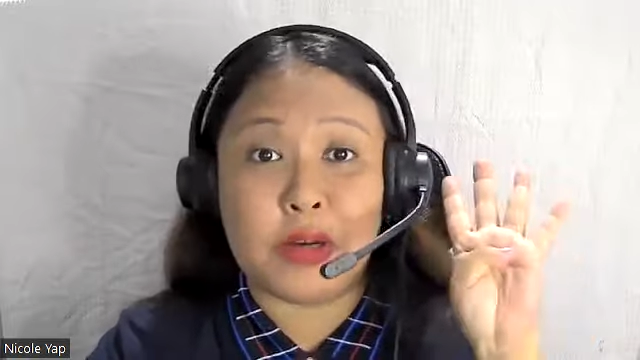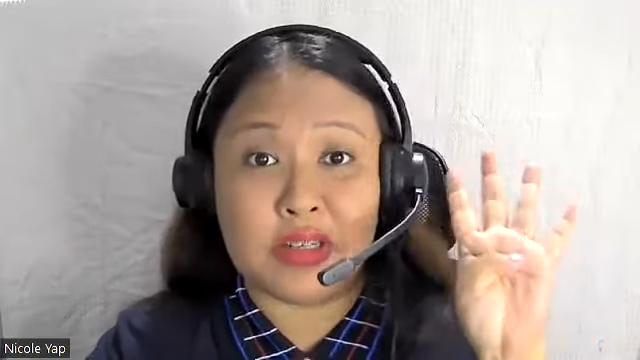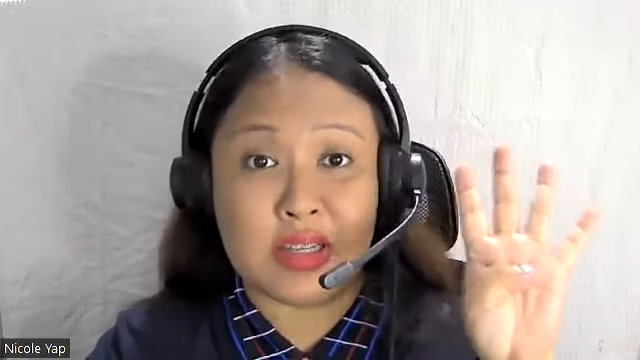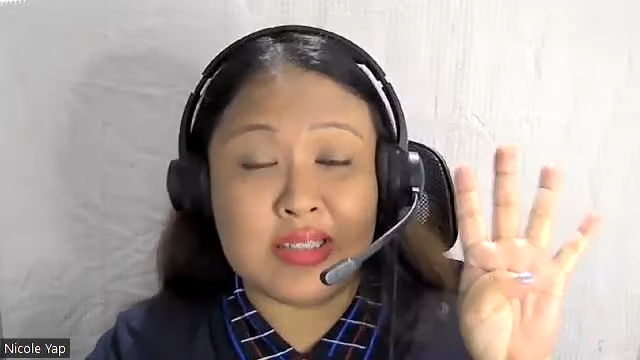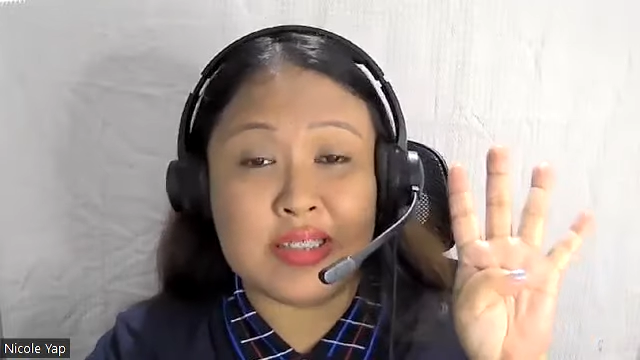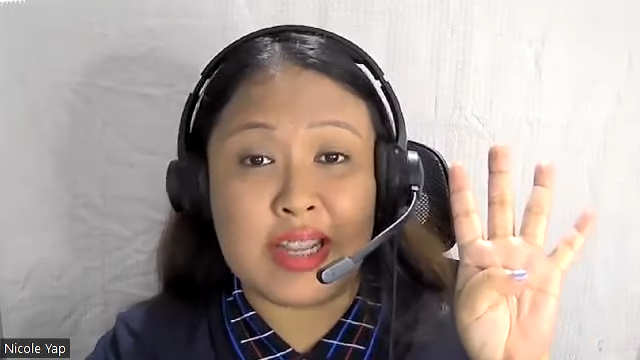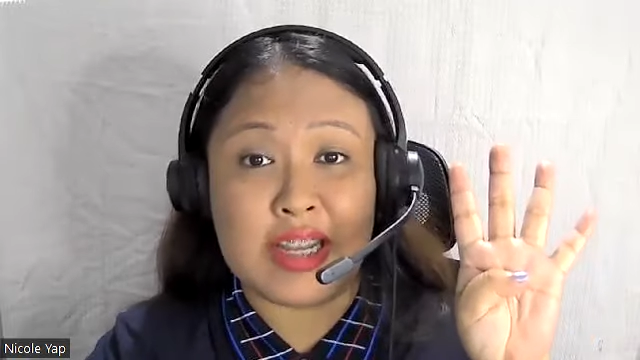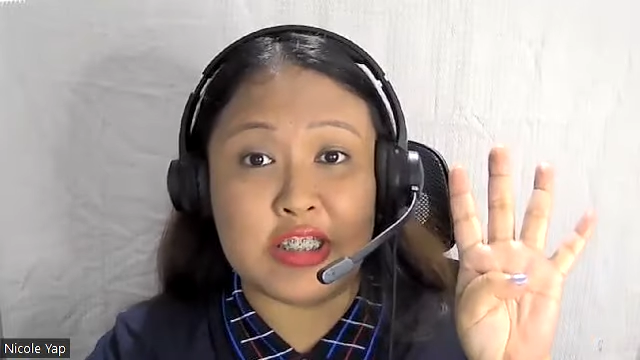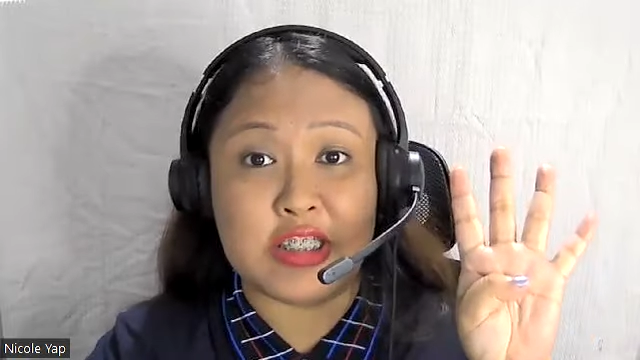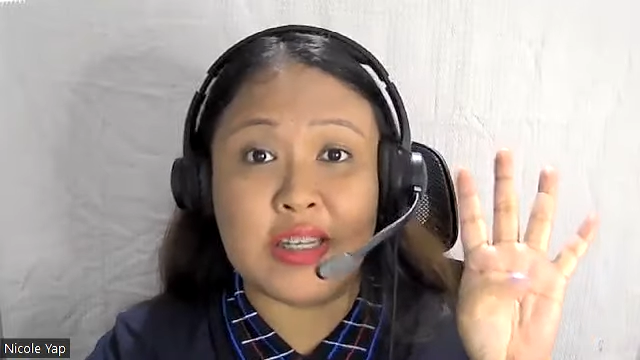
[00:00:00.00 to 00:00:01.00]

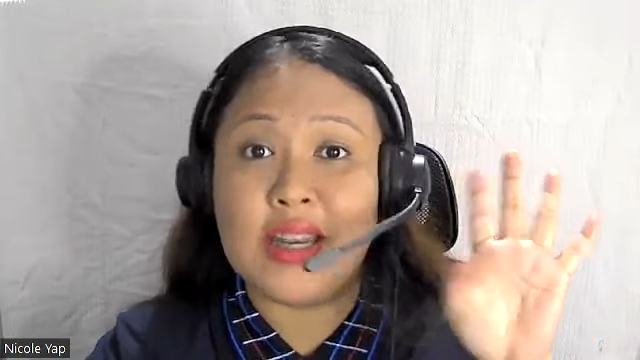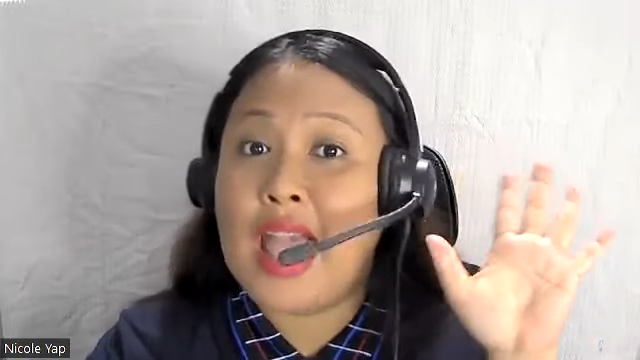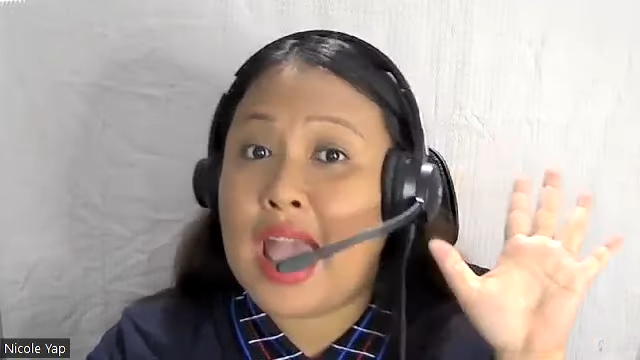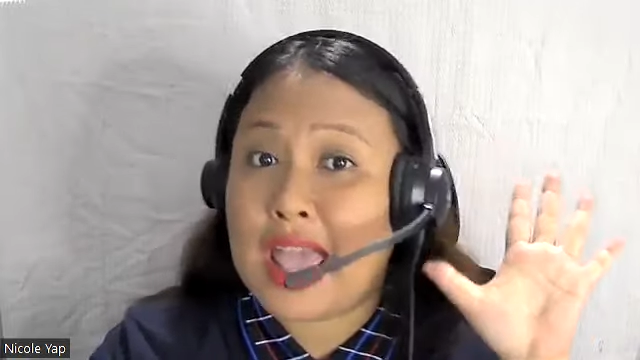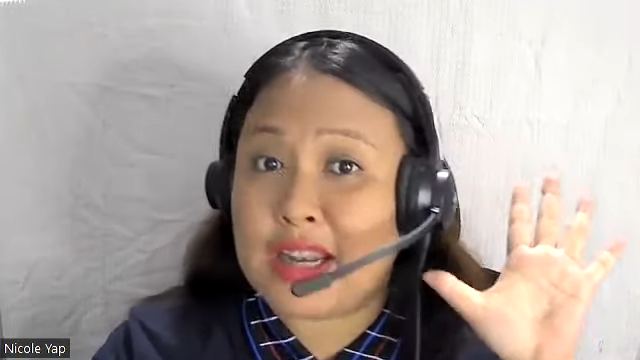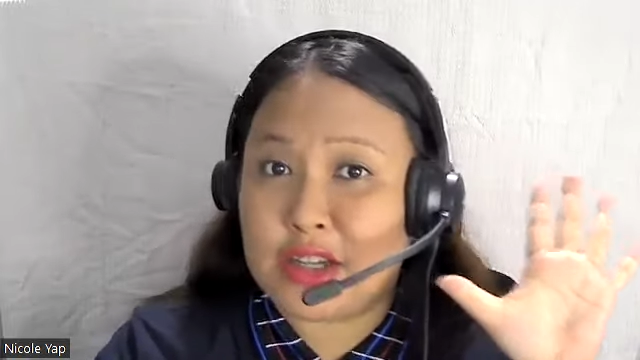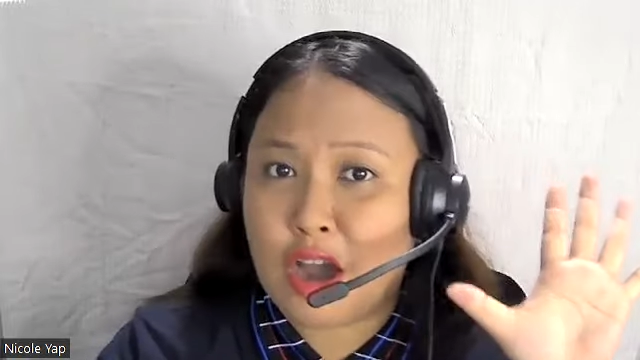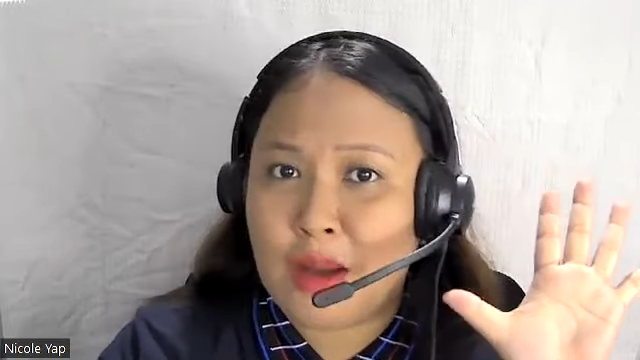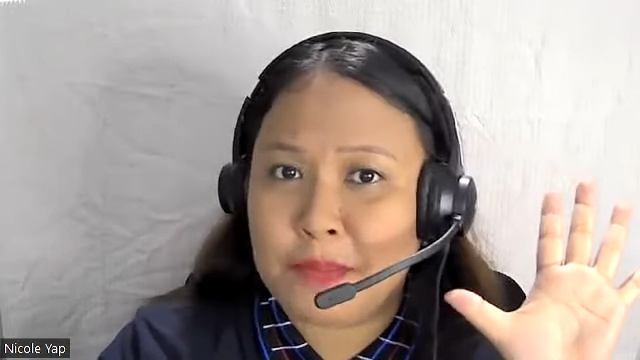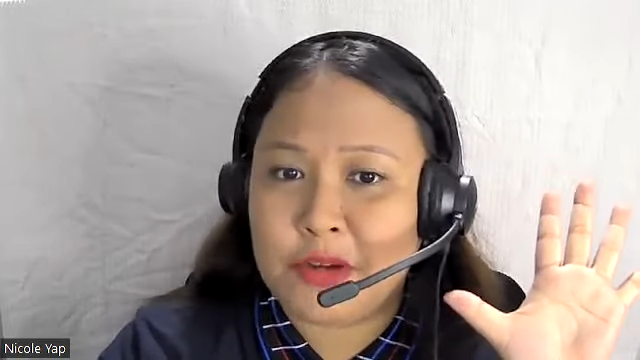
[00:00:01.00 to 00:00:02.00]
pronunciation, and
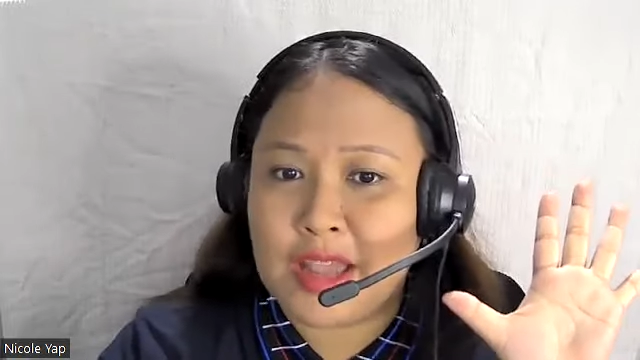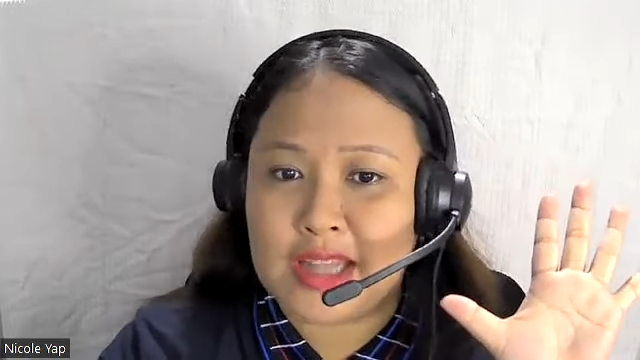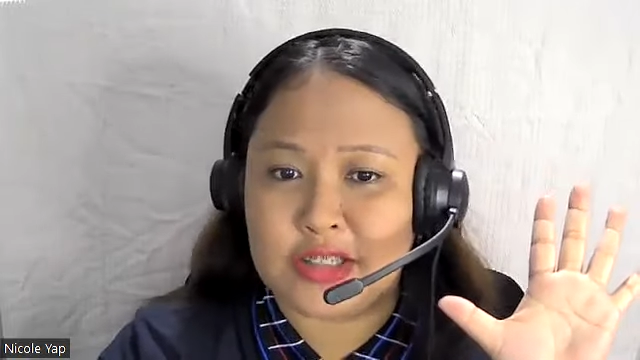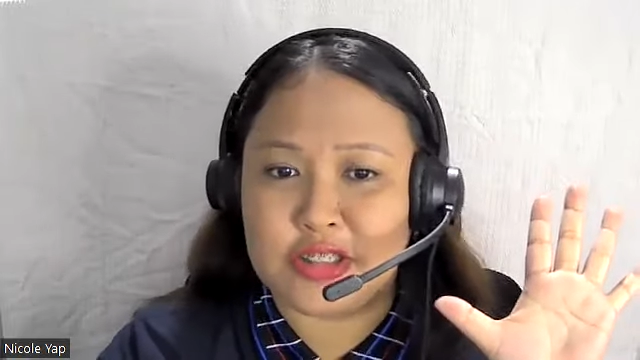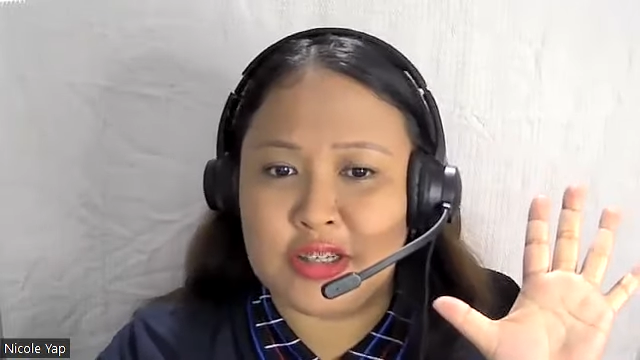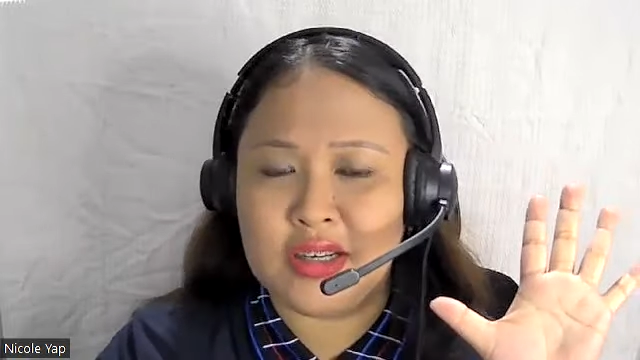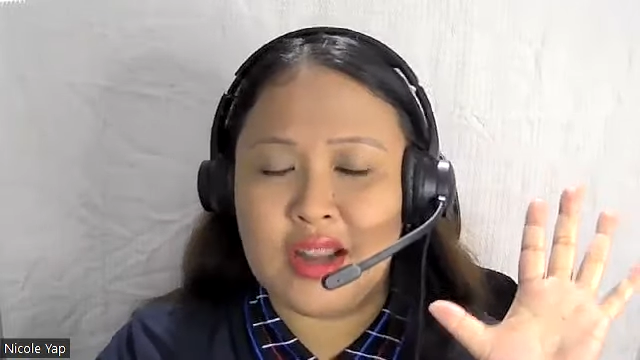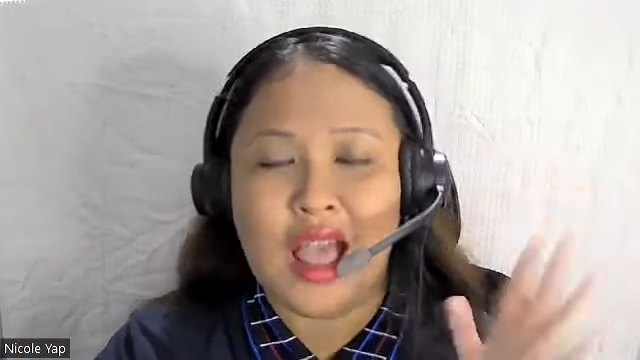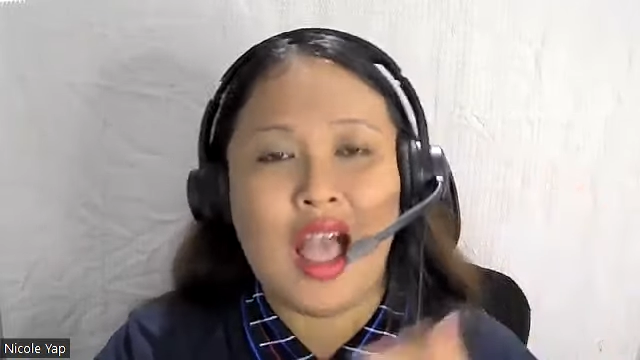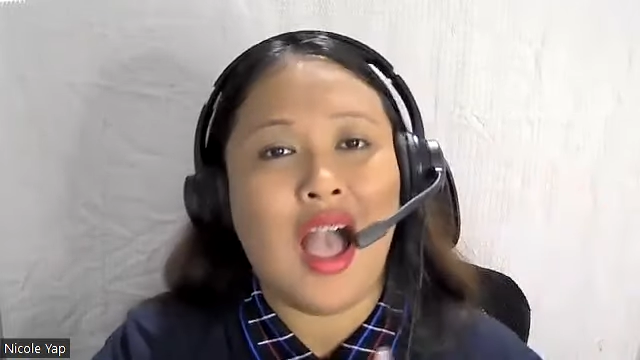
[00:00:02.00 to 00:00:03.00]

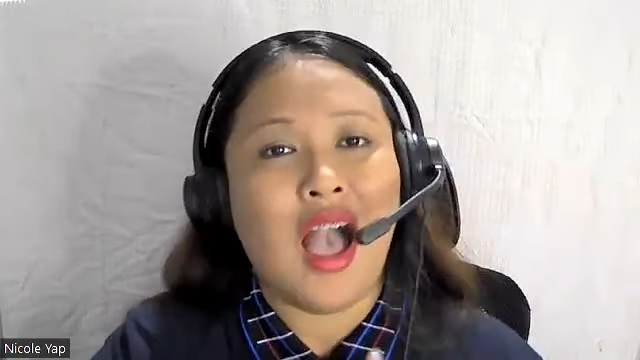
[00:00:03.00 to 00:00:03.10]
comprehension,